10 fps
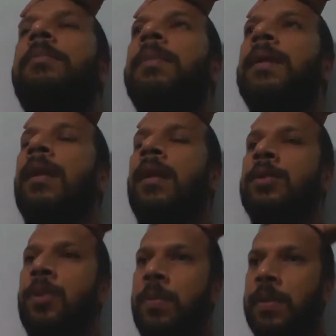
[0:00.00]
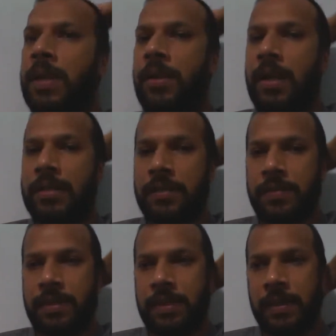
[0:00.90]
entrepreneurial
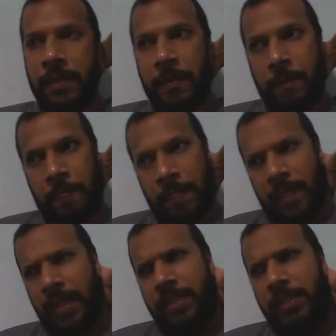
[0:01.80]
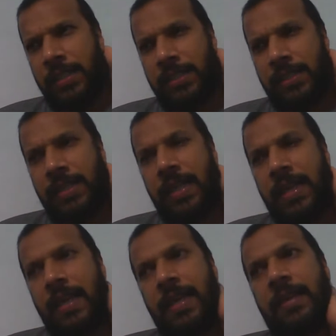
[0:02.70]
activity. Let's just
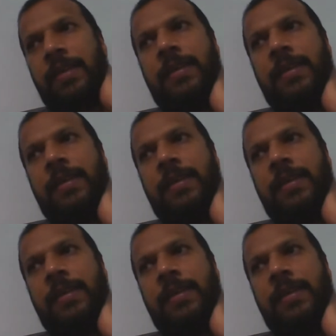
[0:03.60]
say